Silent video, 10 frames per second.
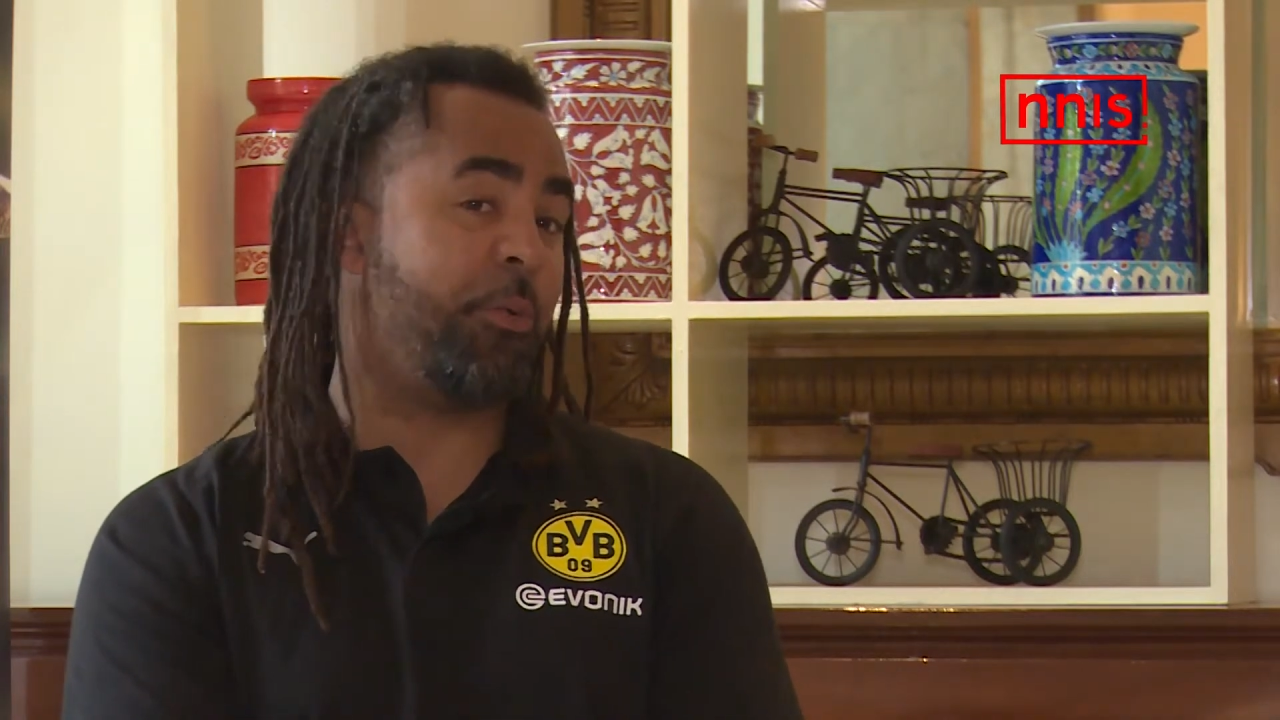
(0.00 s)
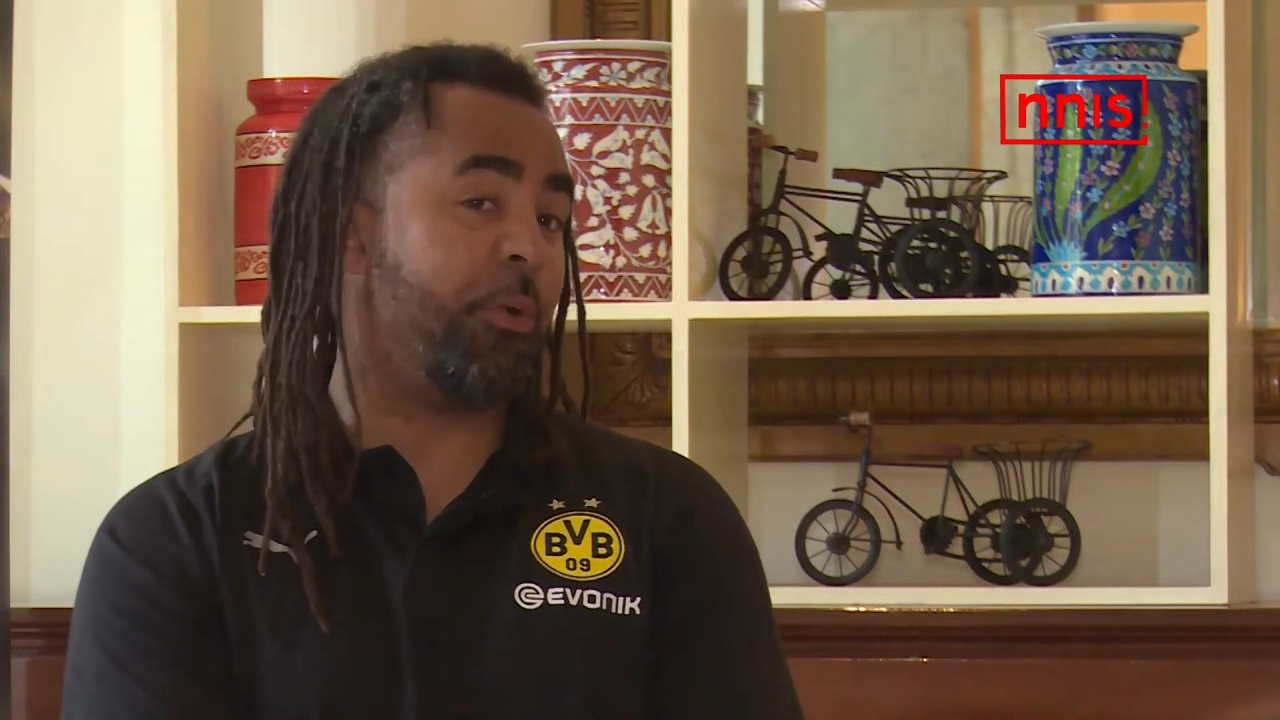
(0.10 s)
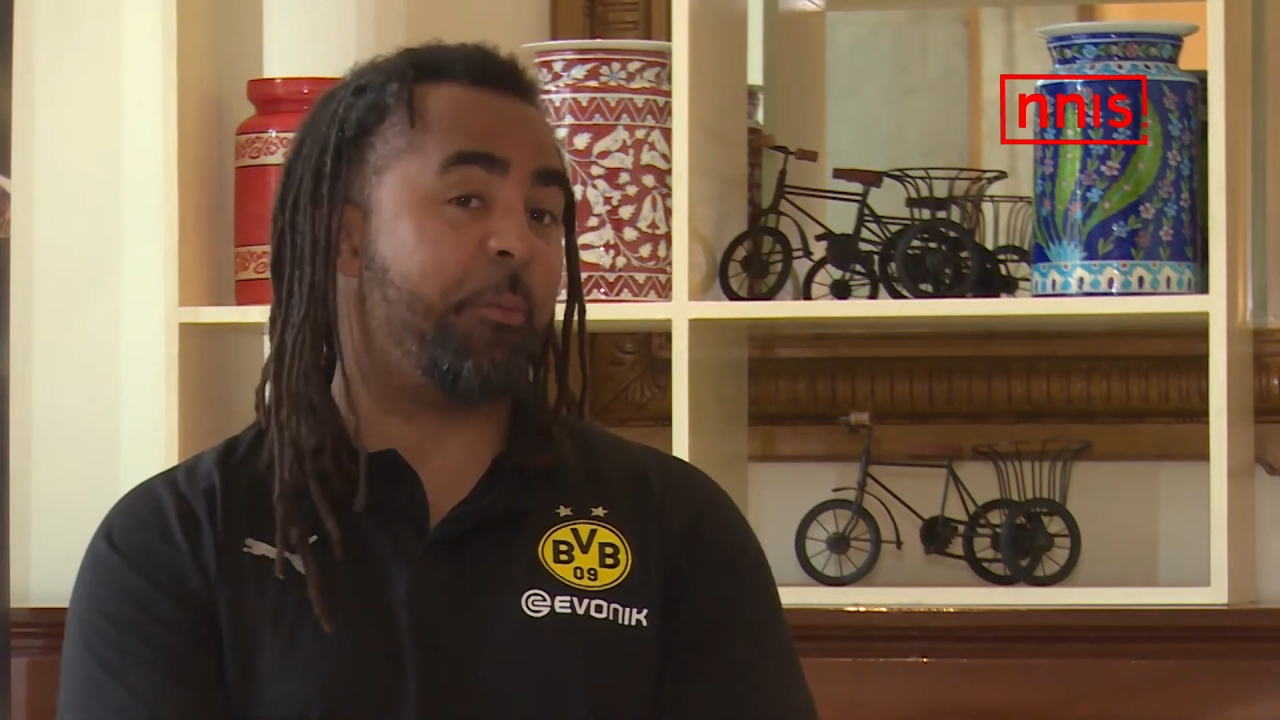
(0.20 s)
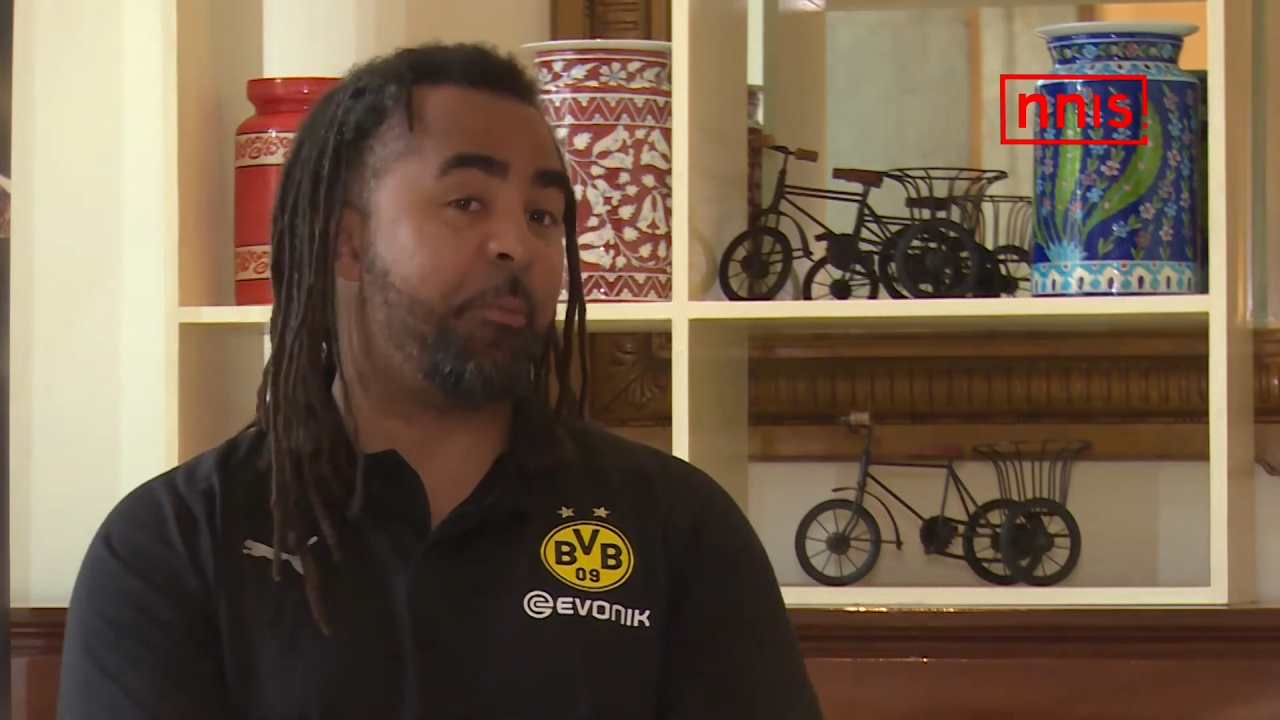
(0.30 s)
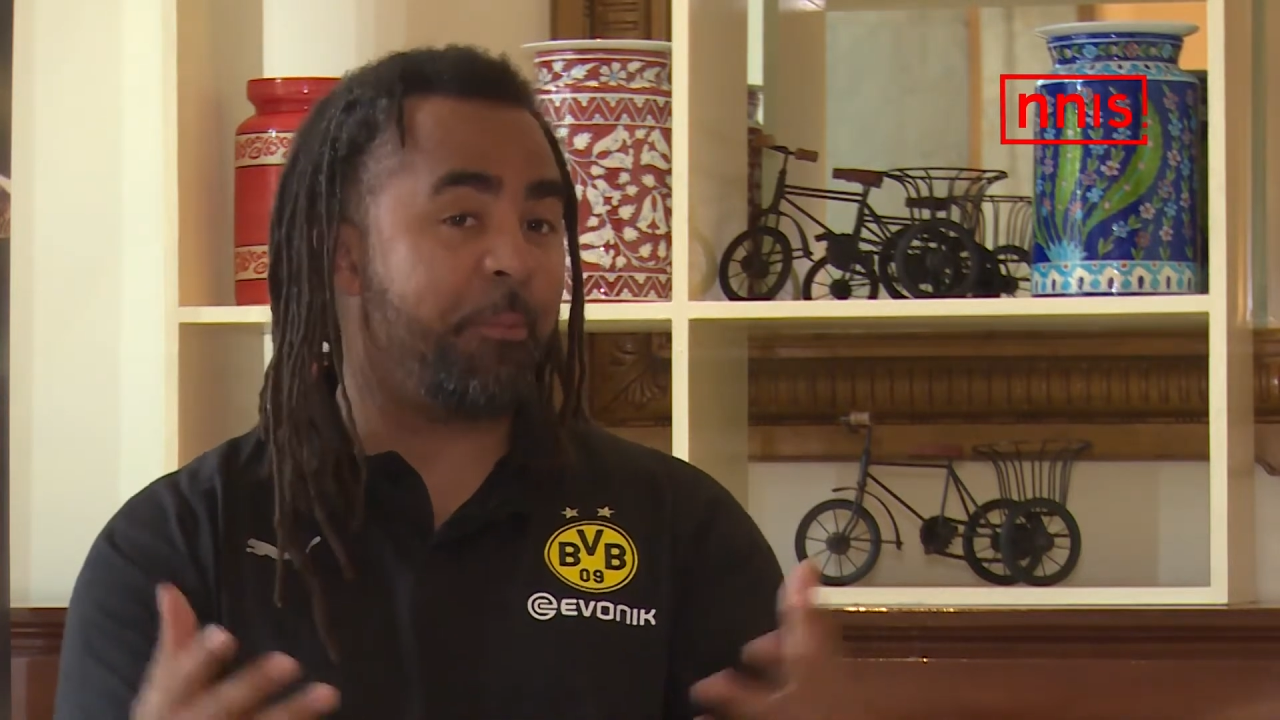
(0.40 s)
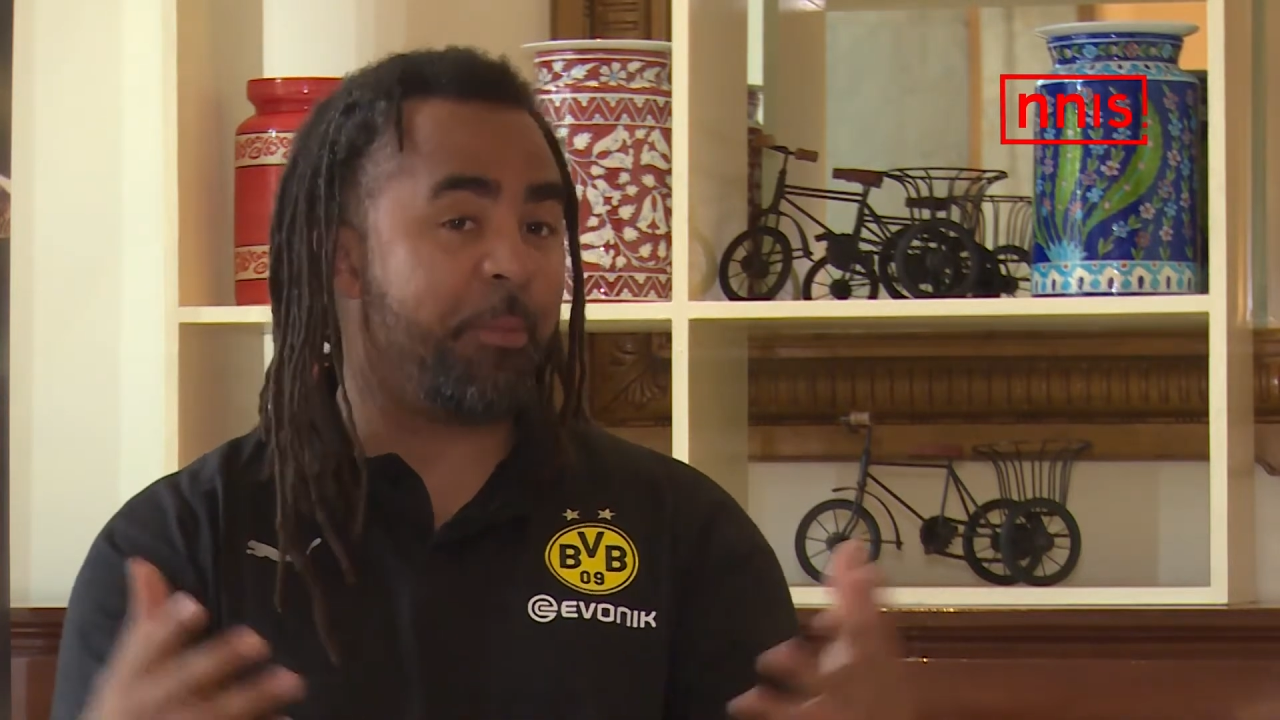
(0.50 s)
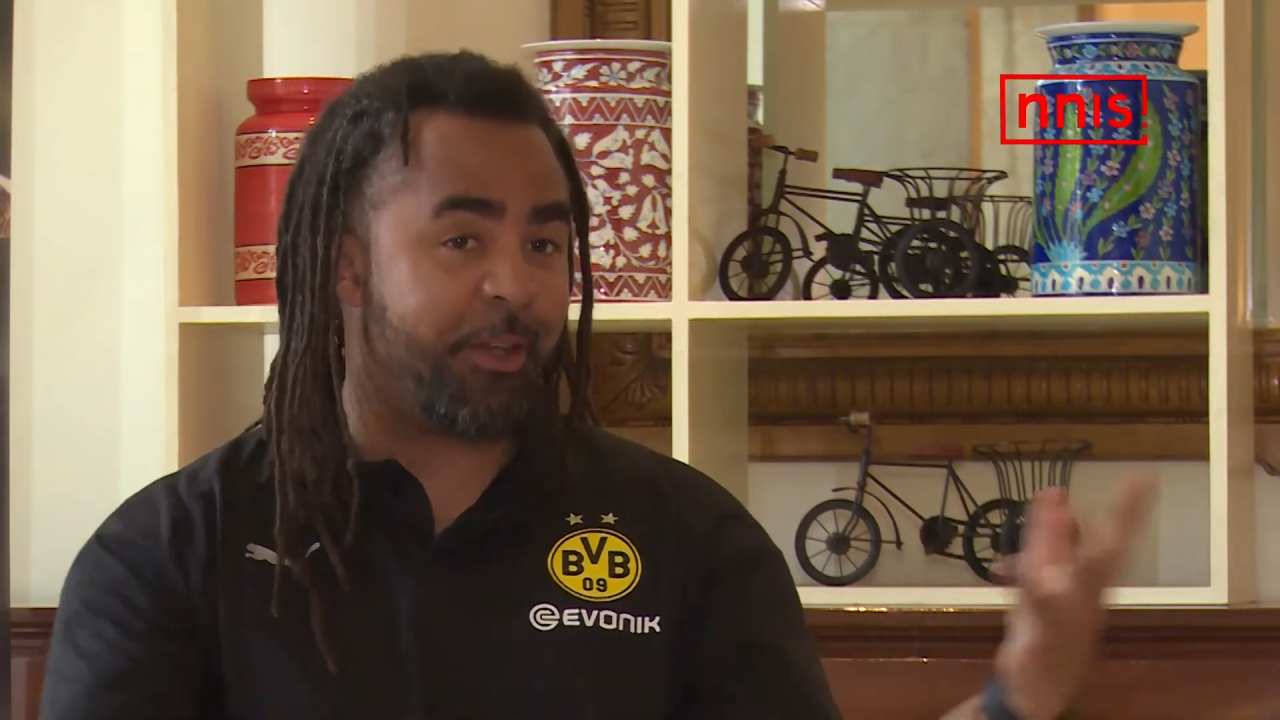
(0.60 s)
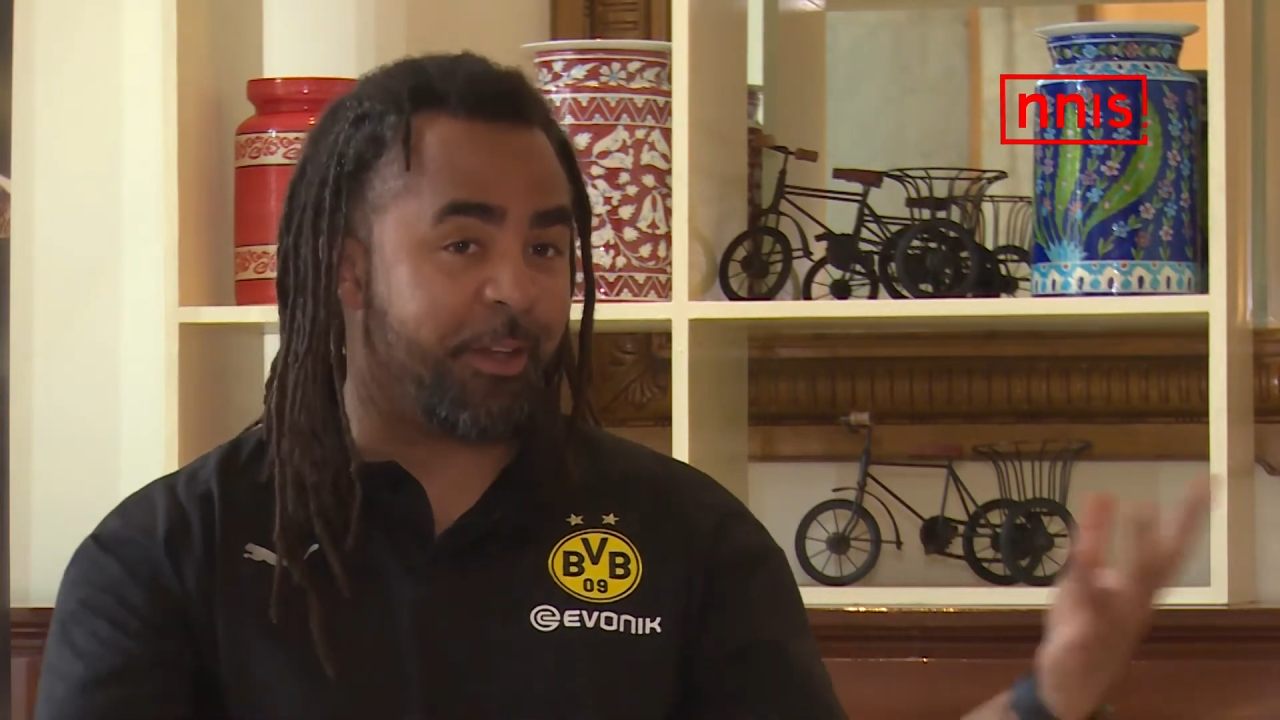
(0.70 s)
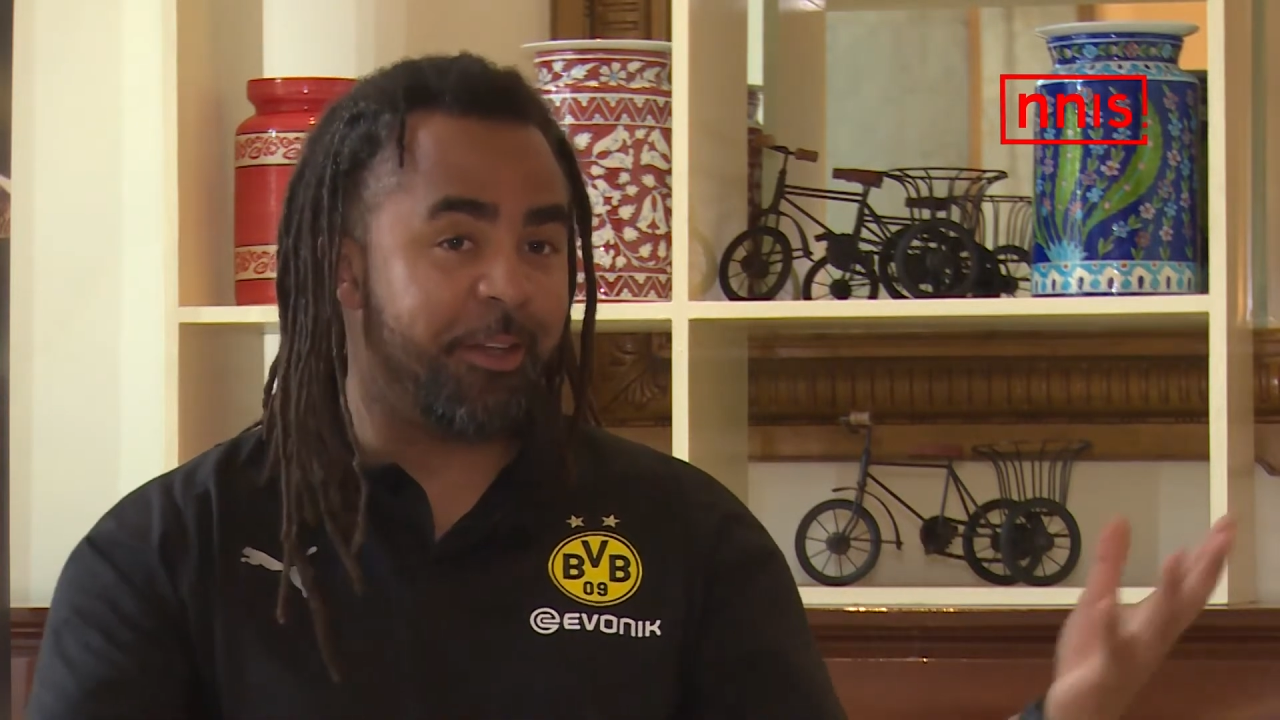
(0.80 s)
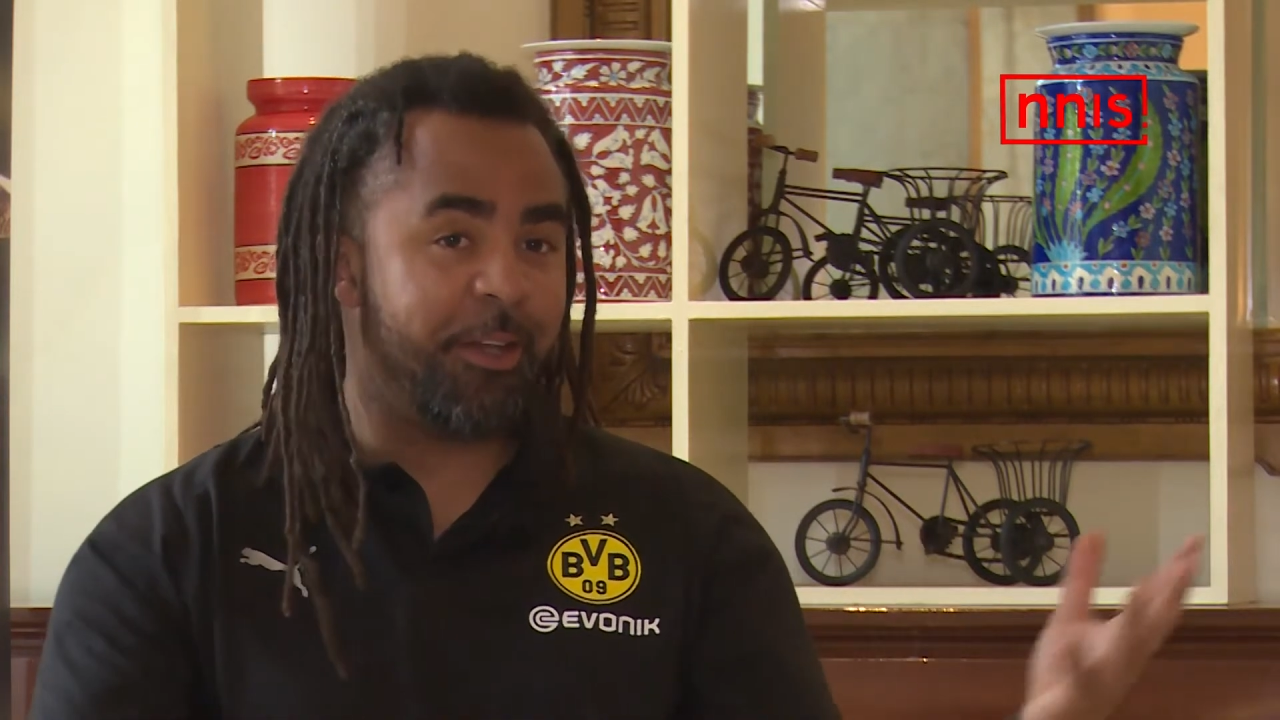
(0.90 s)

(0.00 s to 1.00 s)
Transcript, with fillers: product, maybe a,